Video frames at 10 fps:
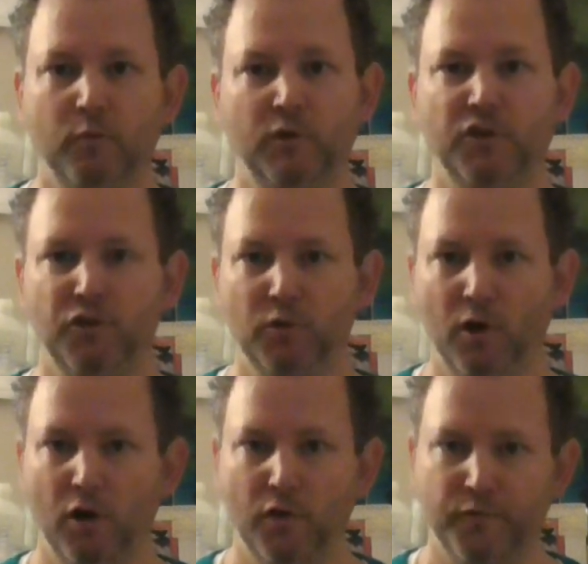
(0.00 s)
when you do
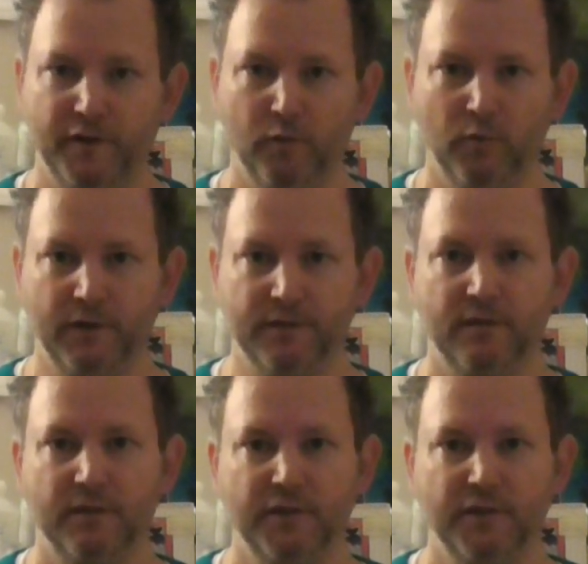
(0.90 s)
all three at once.